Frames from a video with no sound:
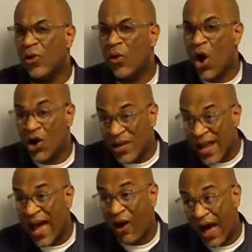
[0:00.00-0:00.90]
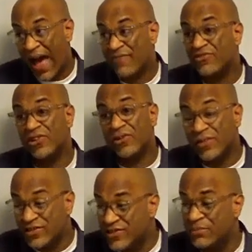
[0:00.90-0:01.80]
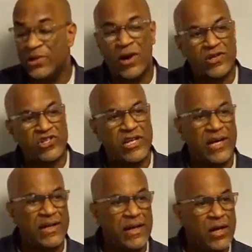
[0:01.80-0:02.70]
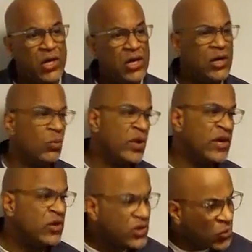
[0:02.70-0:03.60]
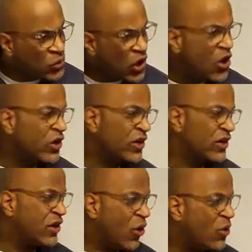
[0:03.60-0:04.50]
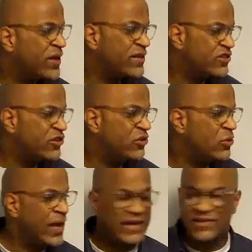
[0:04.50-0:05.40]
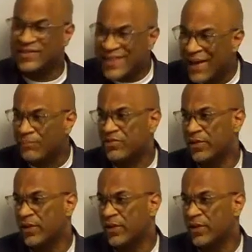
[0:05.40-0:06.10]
are now, after this seminar is done, we are no longer going to accept